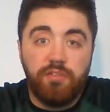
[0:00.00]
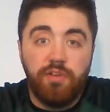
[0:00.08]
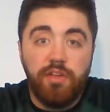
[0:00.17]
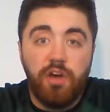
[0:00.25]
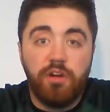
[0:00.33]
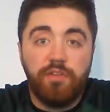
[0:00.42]

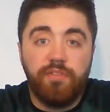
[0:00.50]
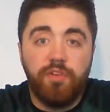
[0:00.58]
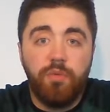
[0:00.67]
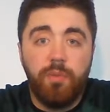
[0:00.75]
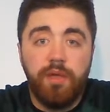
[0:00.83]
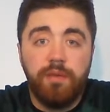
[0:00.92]
really hungry for
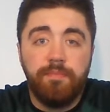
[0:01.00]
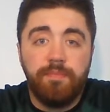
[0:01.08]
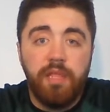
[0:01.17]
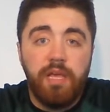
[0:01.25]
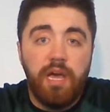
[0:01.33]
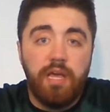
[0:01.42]
a win,
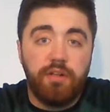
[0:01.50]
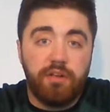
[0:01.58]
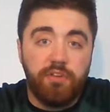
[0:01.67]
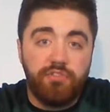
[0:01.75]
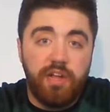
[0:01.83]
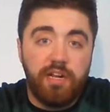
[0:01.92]
and they're
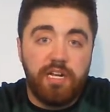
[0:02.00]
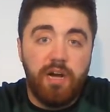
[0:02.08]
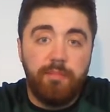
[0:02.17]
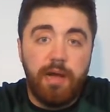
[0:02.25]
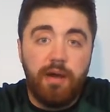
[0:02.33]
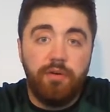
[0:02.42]
going to try and
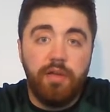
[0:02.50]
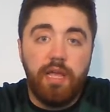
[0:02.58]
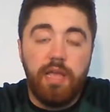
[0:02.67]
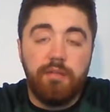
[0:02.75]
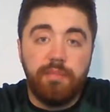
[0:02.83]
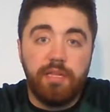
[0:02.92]
come out
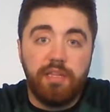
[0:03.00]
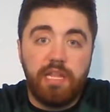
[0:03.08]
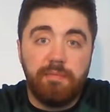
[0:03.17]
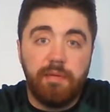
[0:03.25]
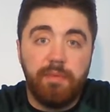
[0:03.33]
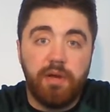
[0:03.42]
and beat the
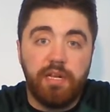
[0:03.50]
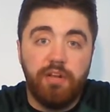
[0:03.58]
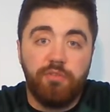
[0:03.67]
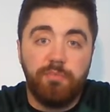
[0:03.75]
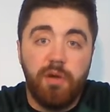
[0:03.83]
Tampa Bay Buccaneers.